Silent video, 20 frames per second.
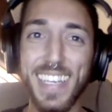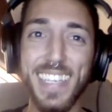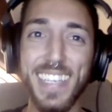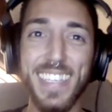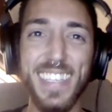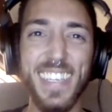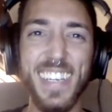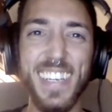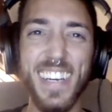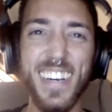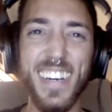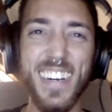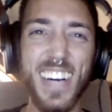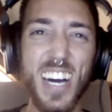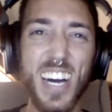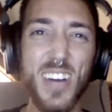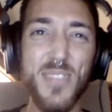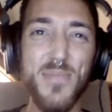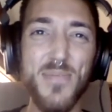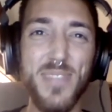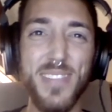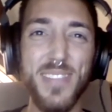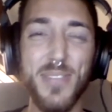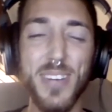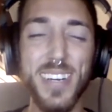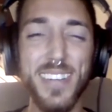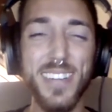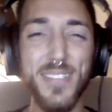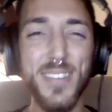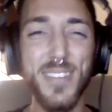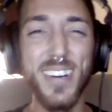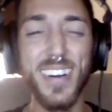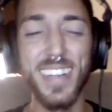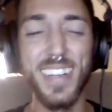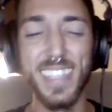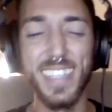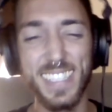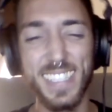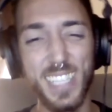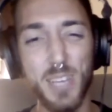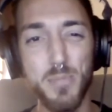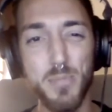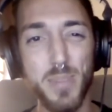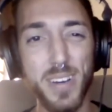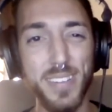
you know, we're all in the same boat.